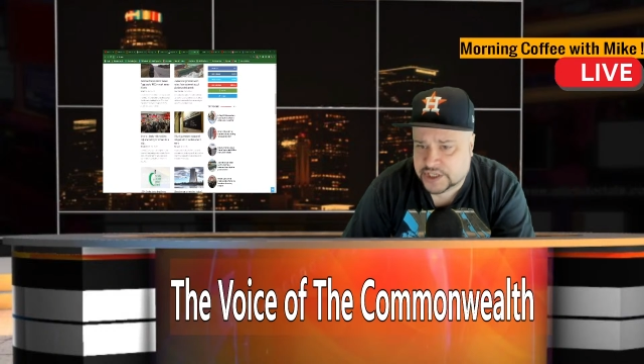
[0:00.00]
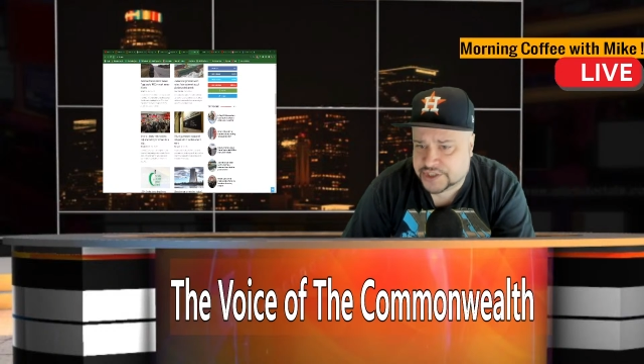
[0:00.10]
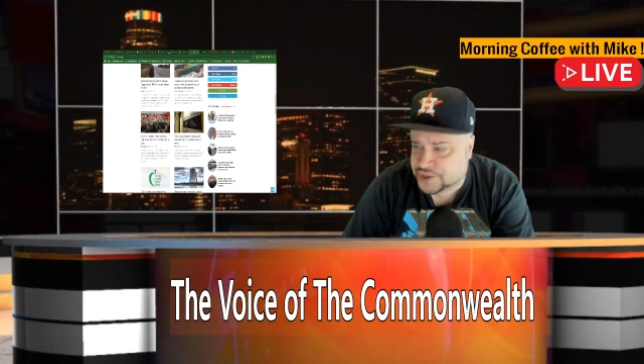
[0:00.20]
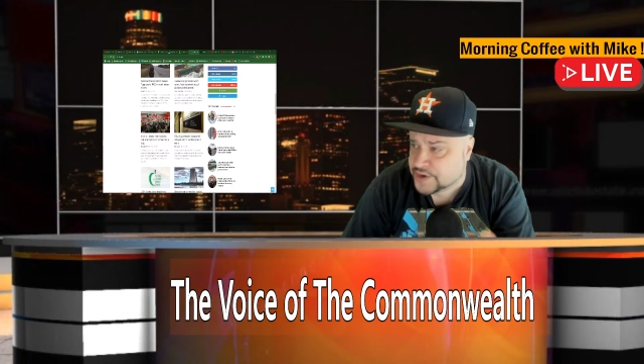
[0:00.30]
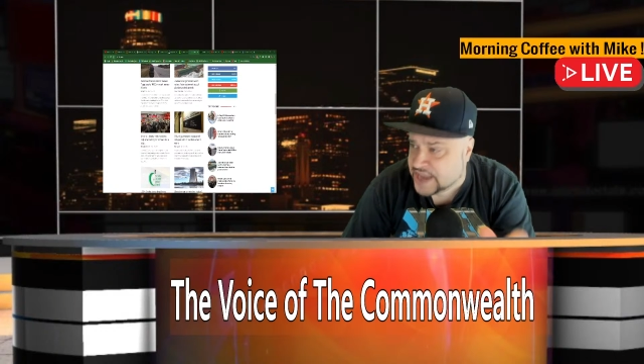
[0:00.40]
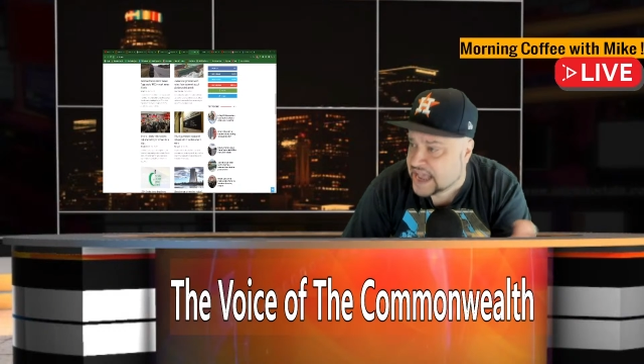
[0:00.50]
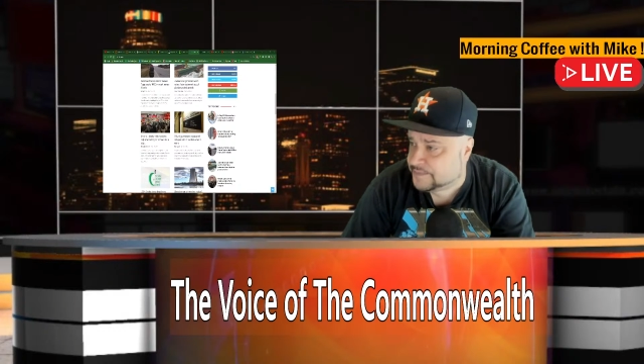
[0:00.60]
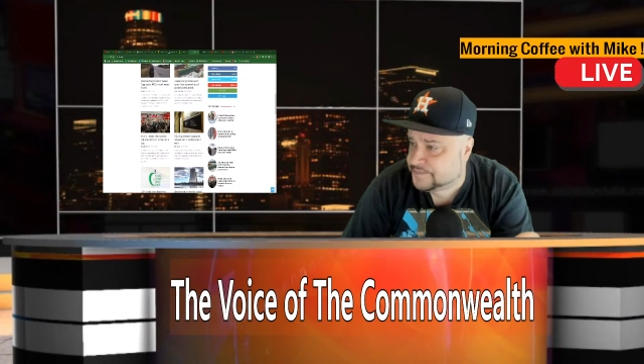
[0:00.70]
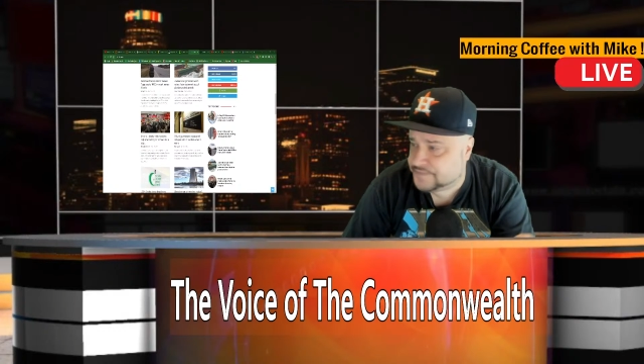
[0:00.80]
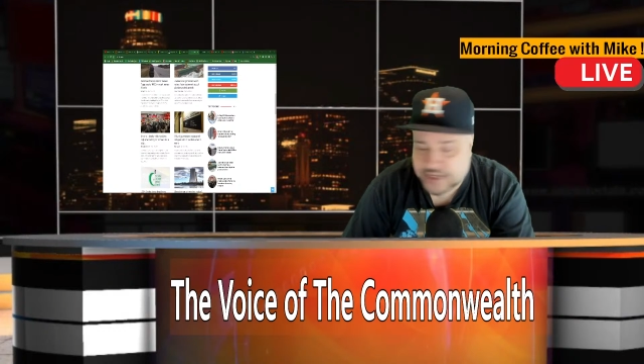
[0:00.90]
So yeah.
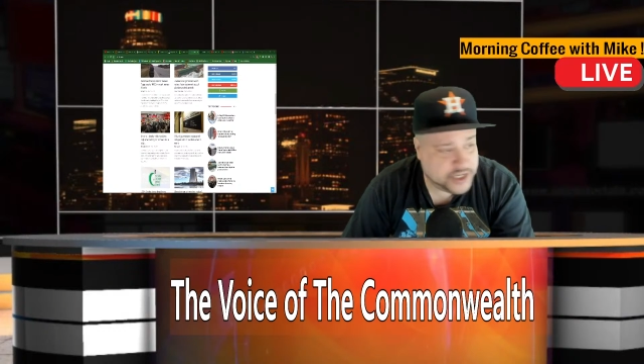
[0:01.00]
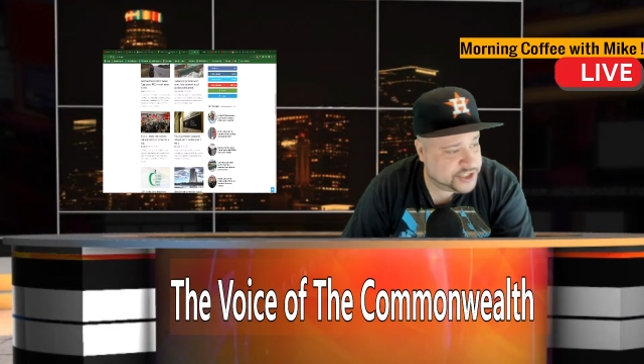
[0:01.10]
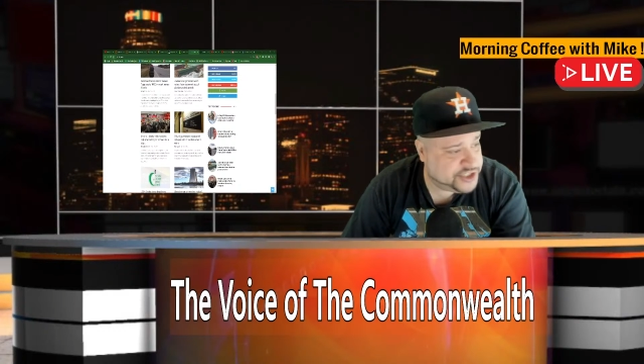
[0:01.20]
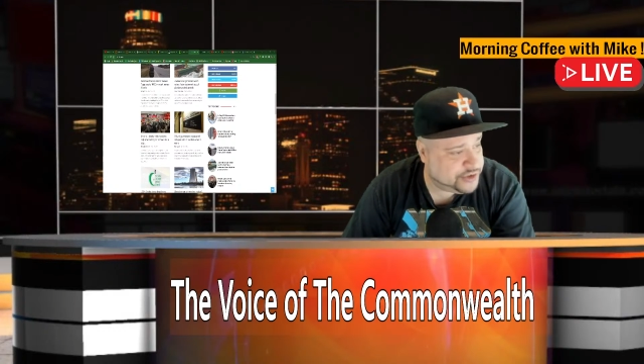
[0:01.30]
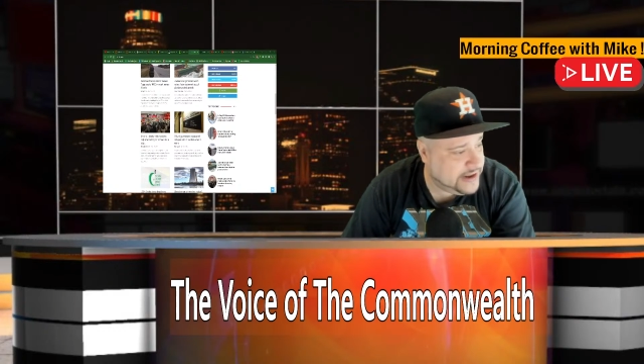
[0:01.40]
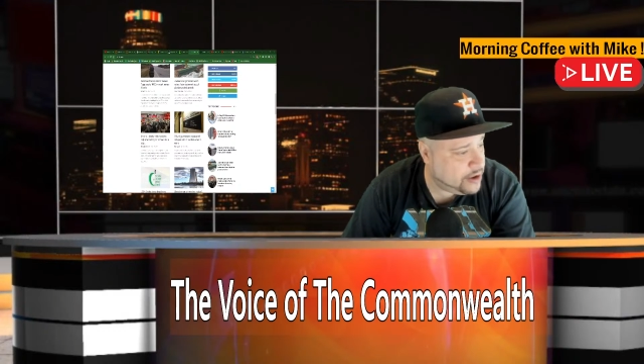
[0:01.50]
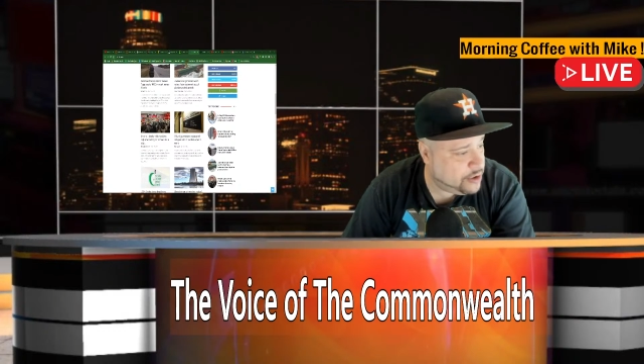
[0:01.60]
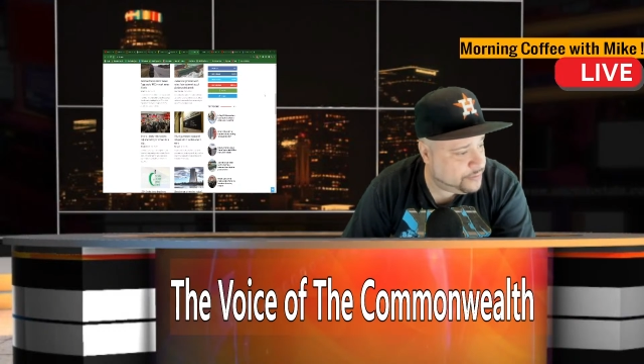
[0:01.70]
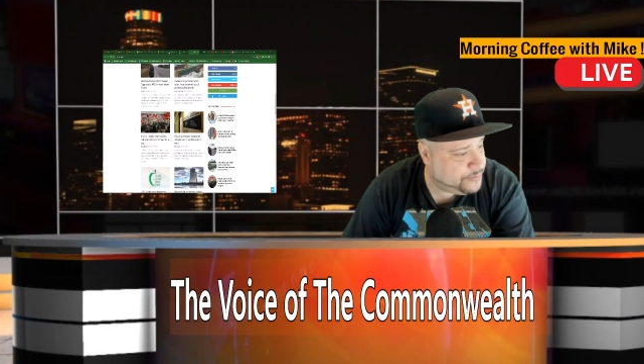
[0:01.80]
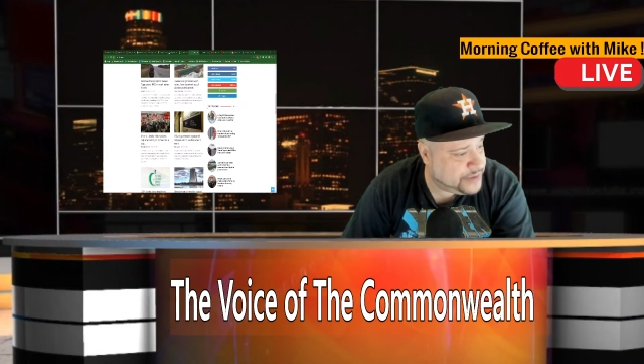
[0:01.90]
So now